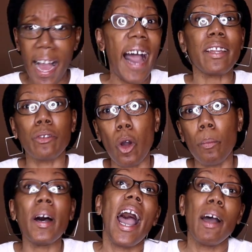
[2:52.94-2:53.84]
I don't
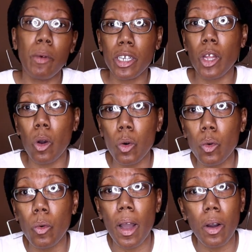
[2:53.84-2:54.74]
know, but I want to
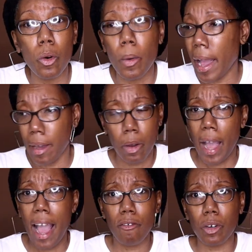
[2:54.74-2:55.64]
know
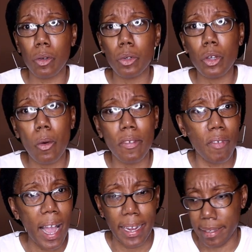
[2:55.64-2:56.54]
Alfred, who are you going
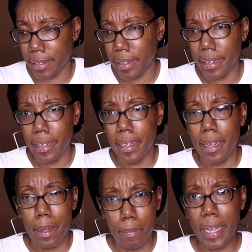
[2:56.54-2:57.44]
to fight?
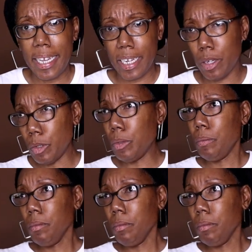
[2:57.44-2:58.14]
But anywho,